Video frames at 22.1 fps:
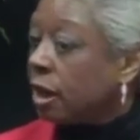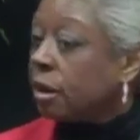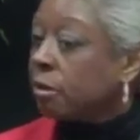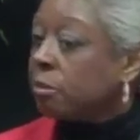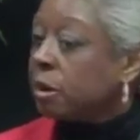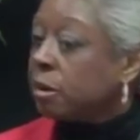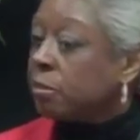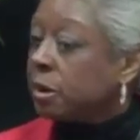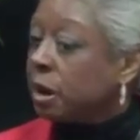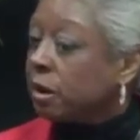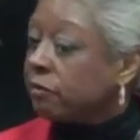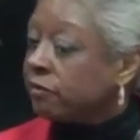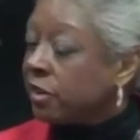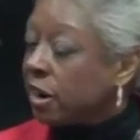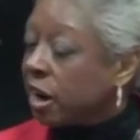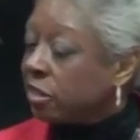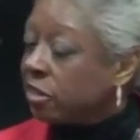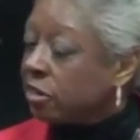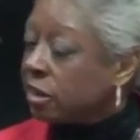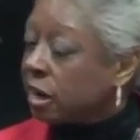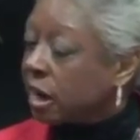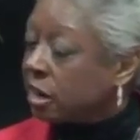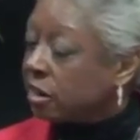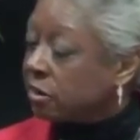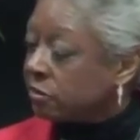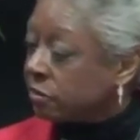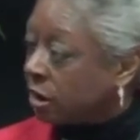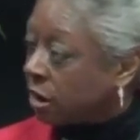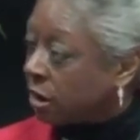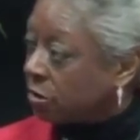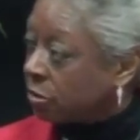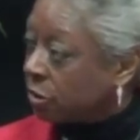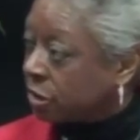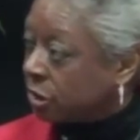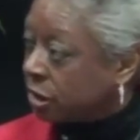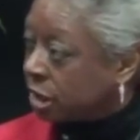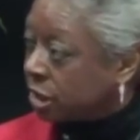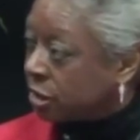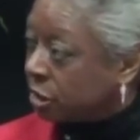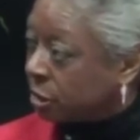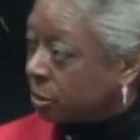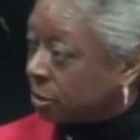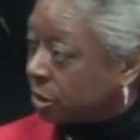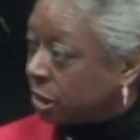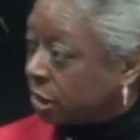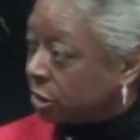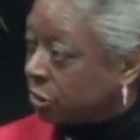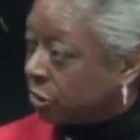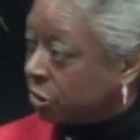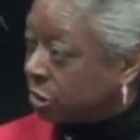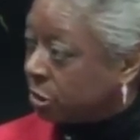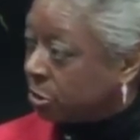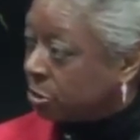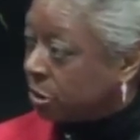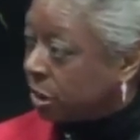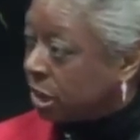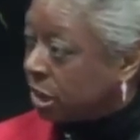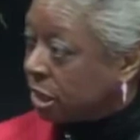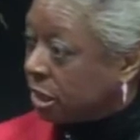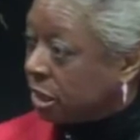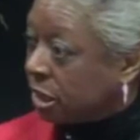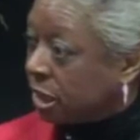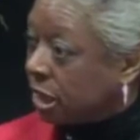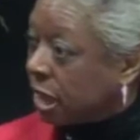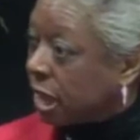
but my father got involved with the NAACP